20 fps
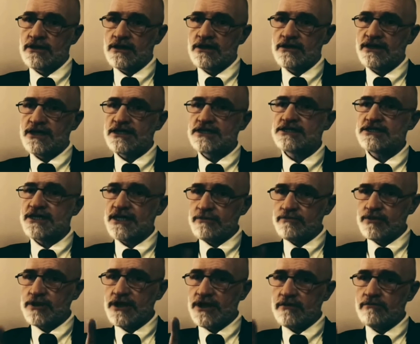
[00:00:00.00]
That's
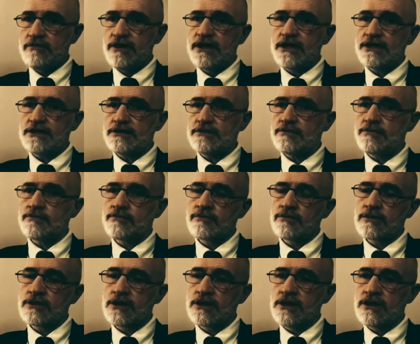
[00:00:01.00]
deeply embedded
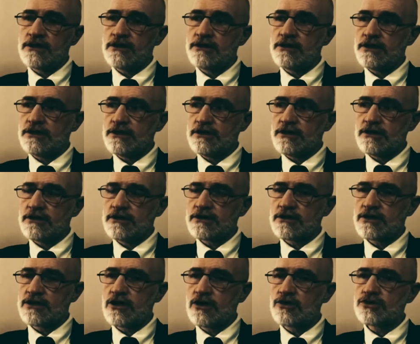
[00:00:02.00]
in the
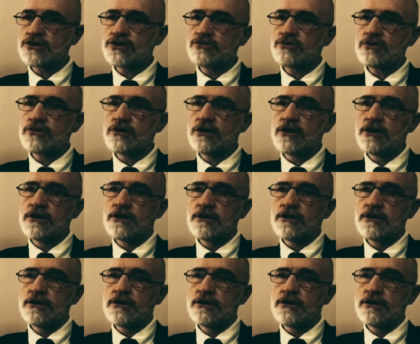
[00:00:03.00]
cultural